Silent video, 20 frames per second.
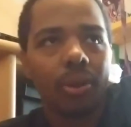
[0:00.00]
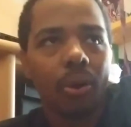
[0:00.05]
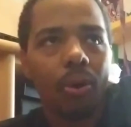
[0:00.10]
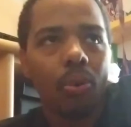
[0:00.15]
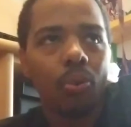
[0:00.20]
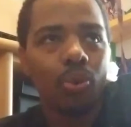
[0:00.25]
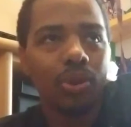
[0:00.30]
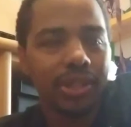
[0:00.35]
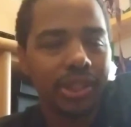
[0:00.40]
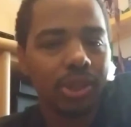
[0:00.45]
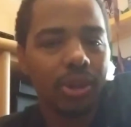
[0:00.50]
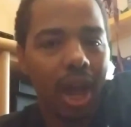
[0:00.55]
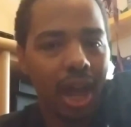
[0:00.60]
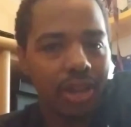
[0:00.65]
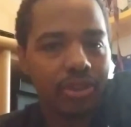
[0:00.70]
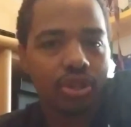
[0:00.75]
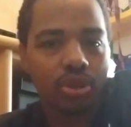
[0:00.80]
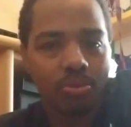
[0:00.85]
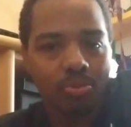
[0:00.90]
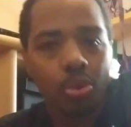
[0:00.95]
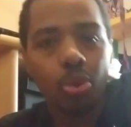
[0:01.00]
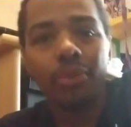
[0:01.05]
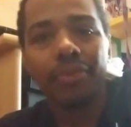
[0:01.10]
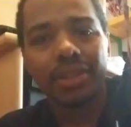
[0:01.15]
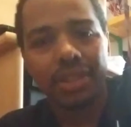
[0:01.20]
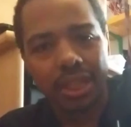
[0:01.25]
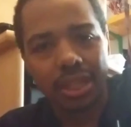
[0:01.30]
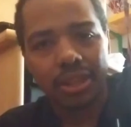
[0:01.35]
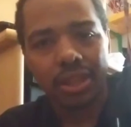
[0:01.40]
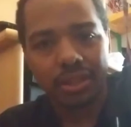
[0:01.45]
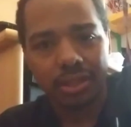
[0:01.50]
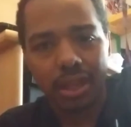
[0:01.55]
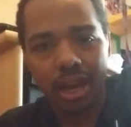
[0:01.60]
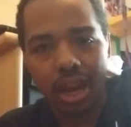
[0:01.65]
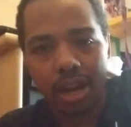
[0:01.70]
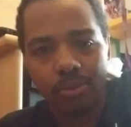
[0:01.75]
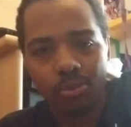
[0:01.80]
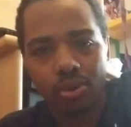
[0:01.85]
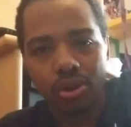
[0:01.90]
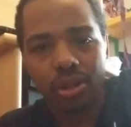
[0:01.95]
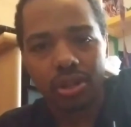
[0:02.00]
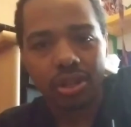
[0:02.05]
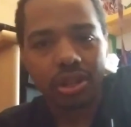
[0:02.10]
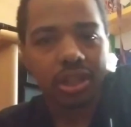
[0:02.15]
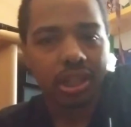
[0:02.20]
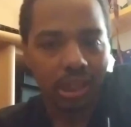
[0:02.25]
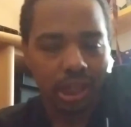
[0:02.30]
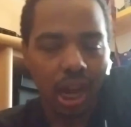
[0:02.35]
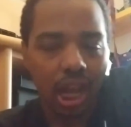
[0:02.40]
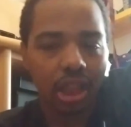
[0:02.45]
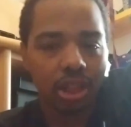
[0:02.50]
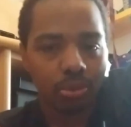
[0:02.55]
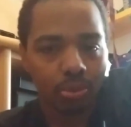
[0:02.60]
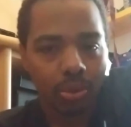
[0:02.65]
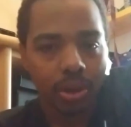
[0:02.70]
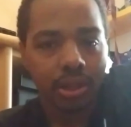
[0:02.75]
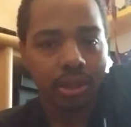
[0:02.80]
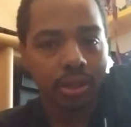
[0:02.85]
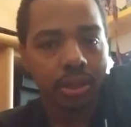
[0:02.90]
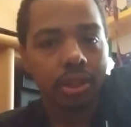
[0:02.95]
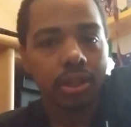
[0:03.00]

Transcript: we still had two movies at the time where Kylo Ren